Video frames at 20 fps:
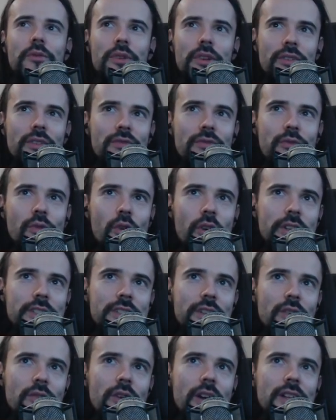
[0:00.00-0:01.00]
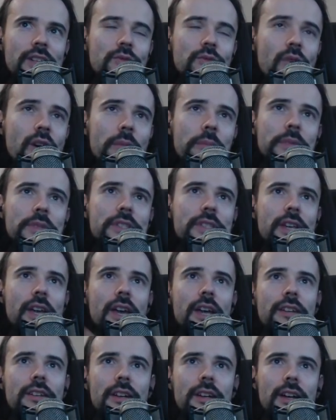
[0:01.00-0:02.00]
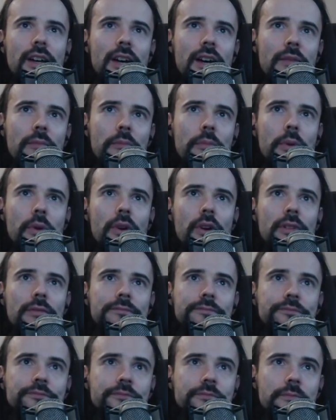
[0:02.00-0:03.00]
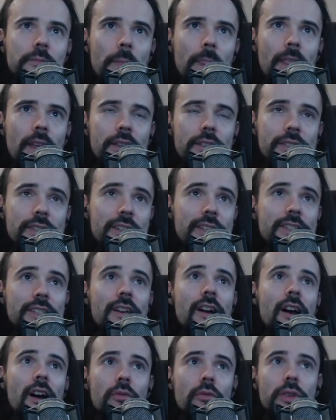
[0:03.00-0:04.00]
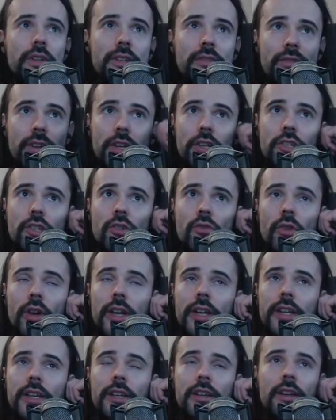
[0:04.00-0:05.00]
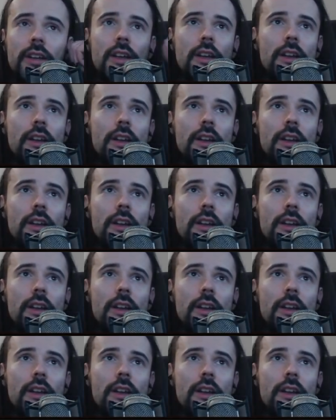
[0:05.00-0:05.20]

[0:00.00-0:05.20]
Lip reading: Queen of the Forest now grants 1% per 600 evasion rating,